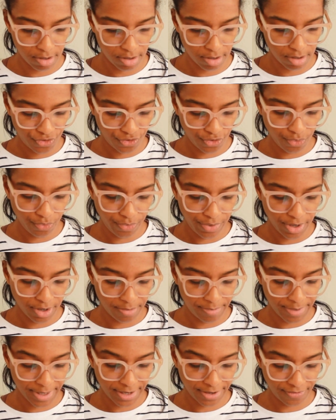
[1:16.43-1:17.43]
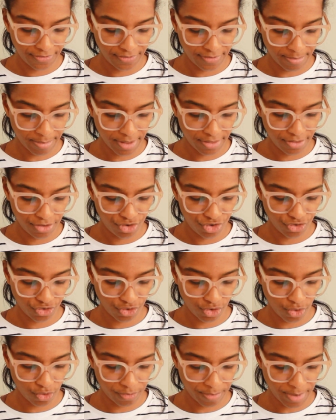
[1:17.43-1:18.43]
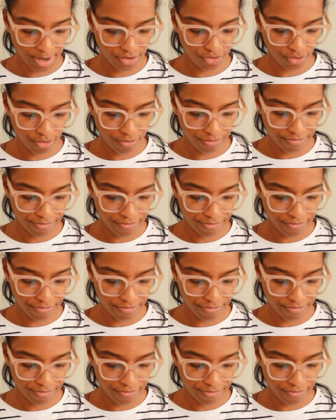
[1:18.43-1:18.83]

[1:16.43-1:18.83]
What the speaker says: It's so weird because the month just goes by so